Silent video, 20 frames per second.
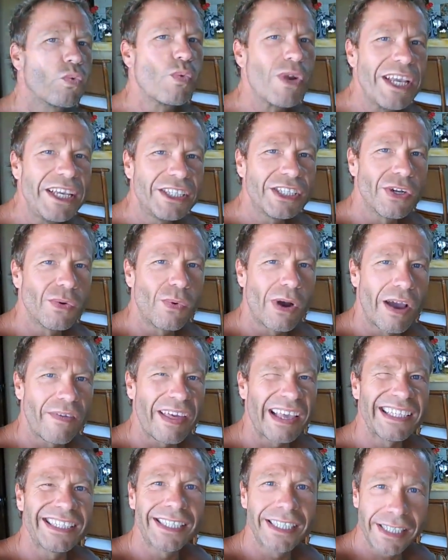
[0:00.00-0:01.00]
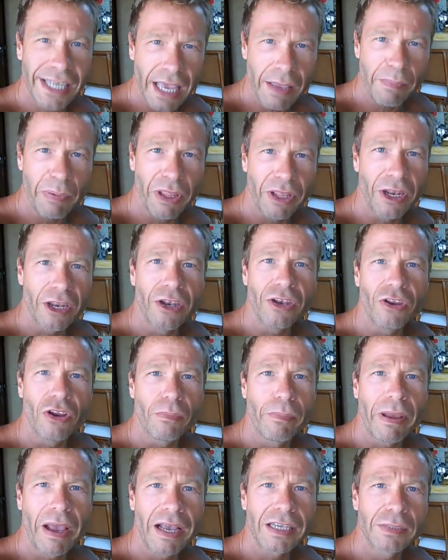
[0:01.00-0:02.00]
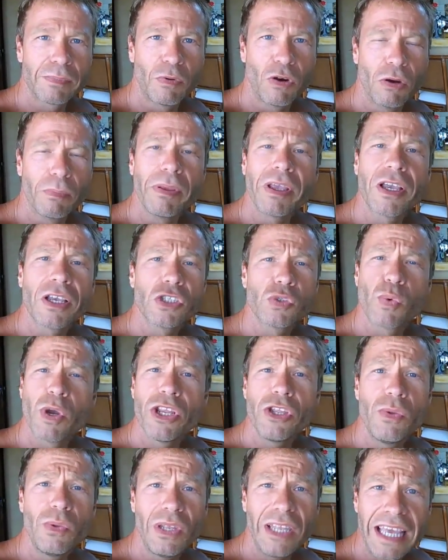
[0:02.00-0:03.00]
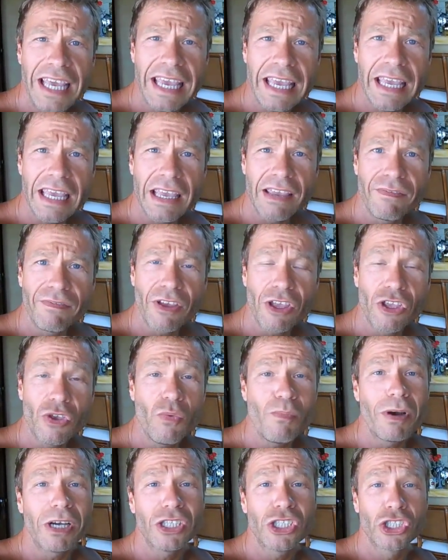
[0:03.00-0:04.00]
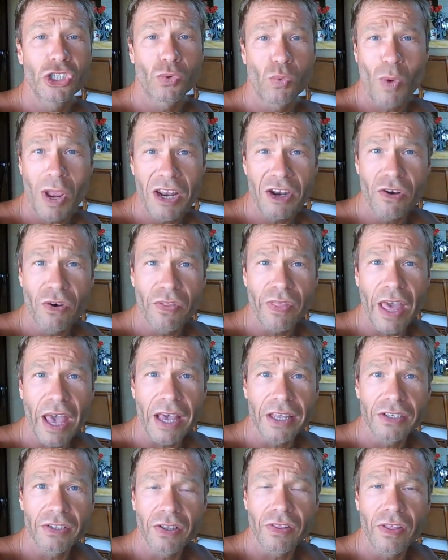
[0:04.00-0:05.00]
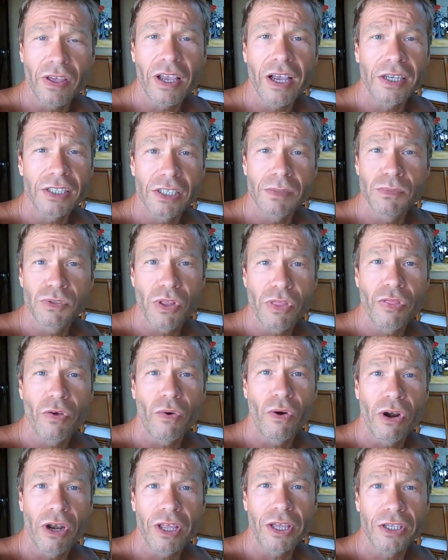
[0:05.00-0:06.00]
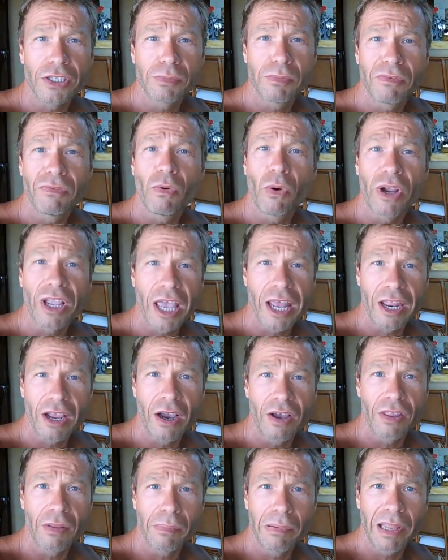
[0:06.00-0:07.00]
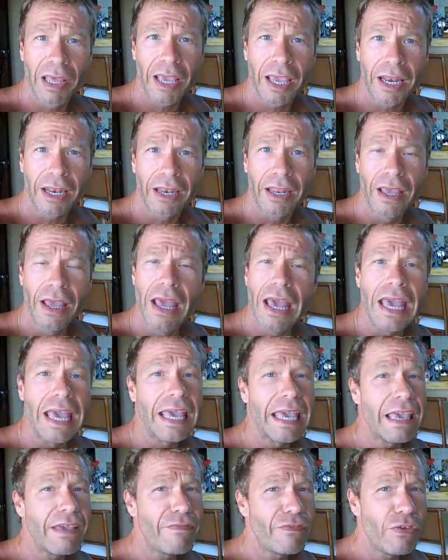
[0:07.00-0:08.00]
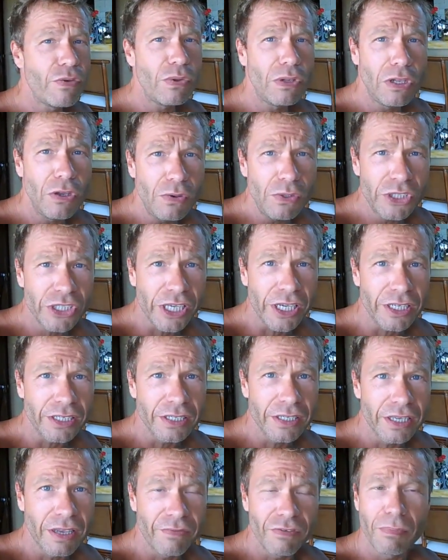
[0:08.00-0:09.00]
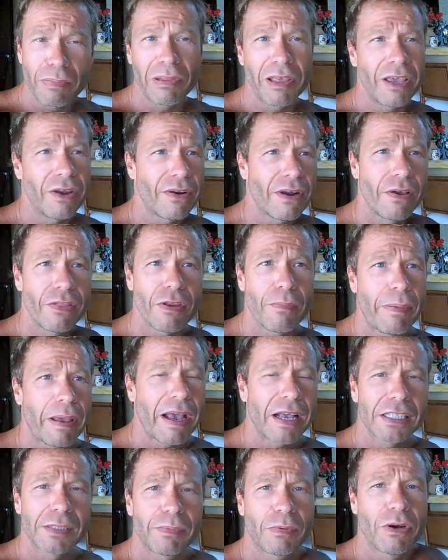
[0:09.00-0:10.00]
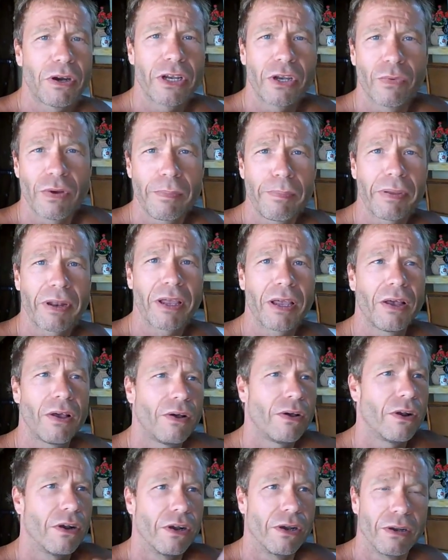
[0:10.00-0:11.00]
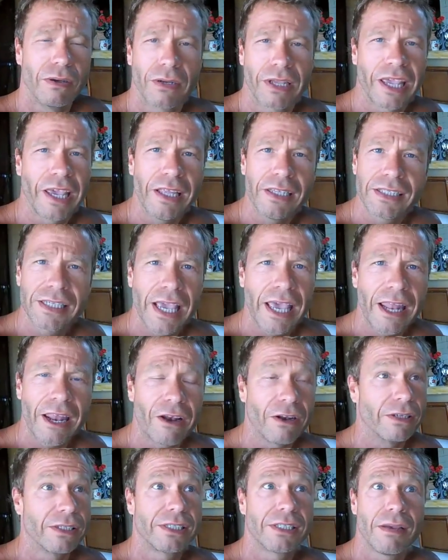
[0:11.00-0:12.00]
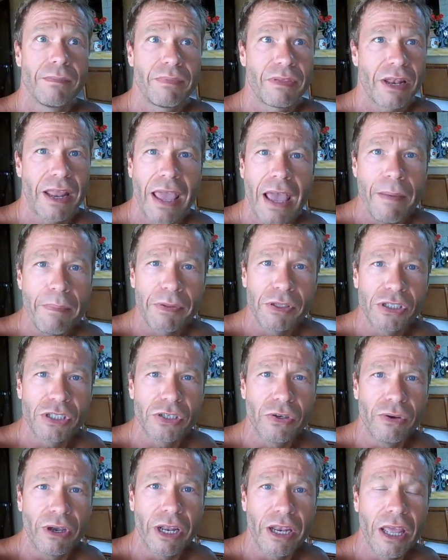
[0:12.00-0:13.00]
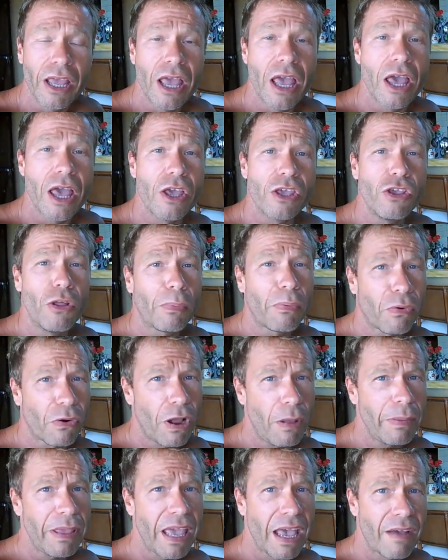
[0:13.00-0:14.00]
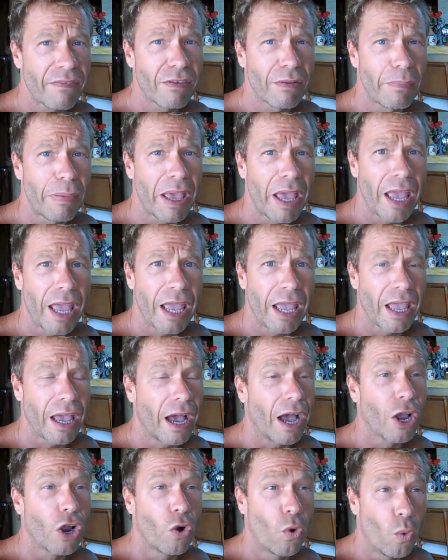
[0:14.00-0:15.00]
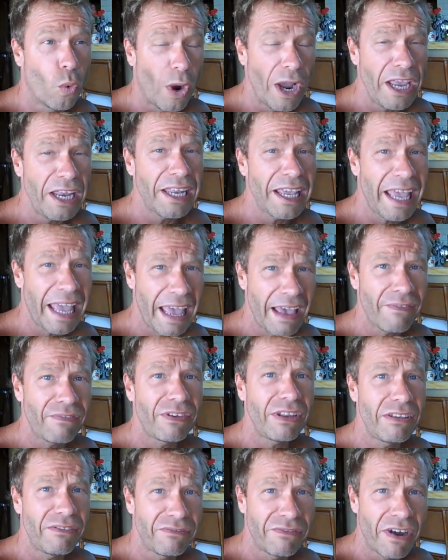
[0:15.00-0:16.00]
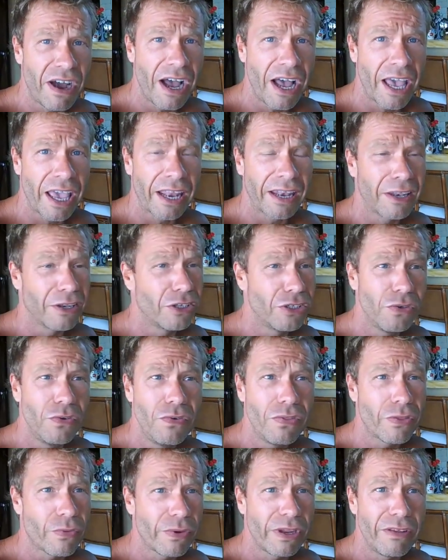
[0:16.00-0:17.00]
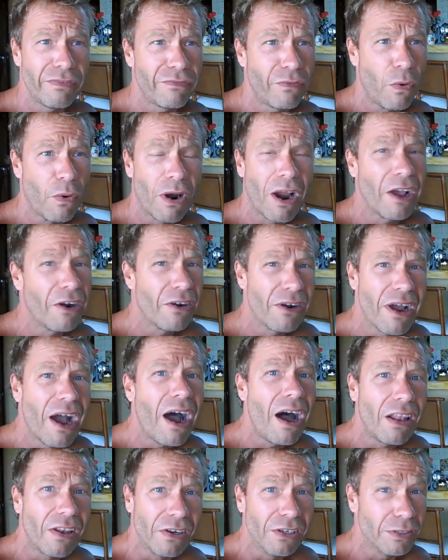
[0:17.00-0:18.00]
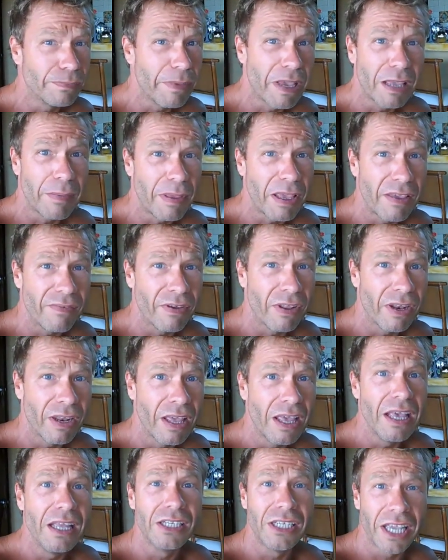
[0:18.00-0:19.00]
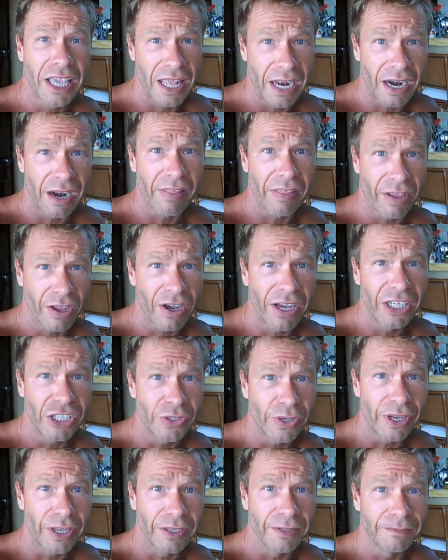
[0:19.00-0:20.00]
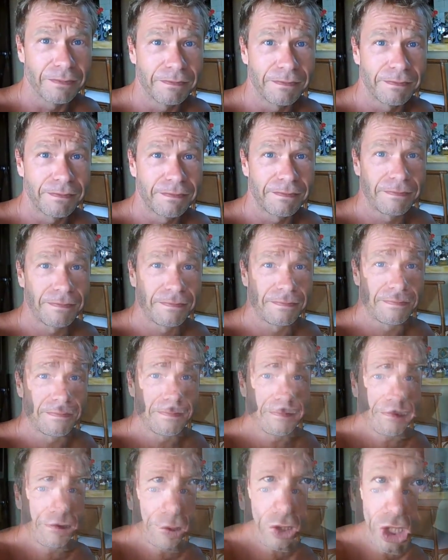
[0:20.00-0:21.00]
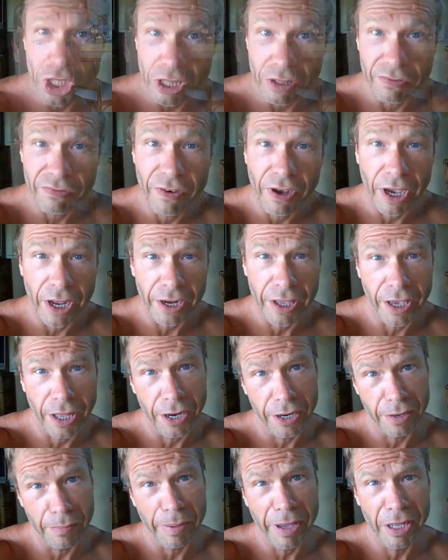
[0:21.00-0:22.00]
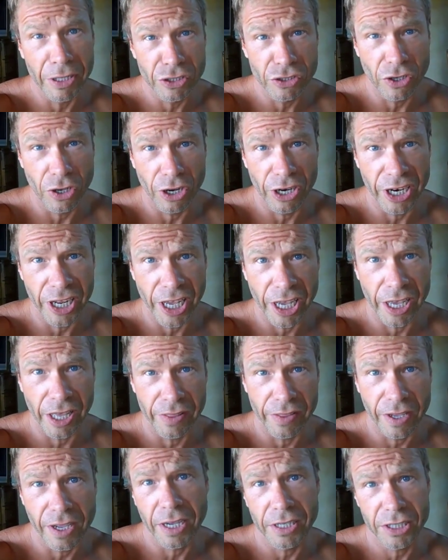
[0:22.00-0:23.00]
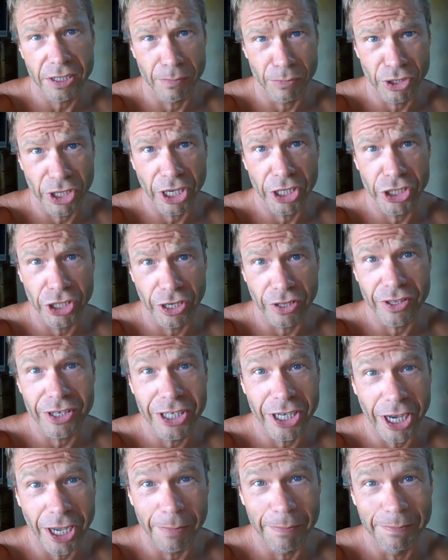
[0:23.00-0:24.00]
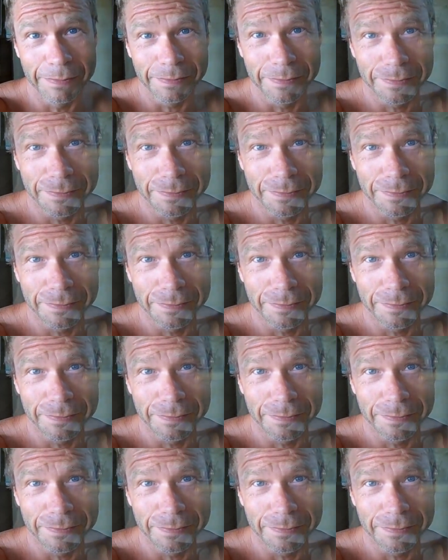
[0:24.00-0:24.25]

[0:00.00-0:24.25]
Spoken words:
a reason why they staple it into your passport, because when you leave, you must surrender that to the customs authorities before getting on the plane. If you lose it, if you're playing around with your passport, you rip it out, or your kids get it, or something happens to it, you'll probably have to pay quite a hefty fine, $200, $300, $400 maybe even, to get out of the country. Usually the fine kind of depends on the customs agent at the time.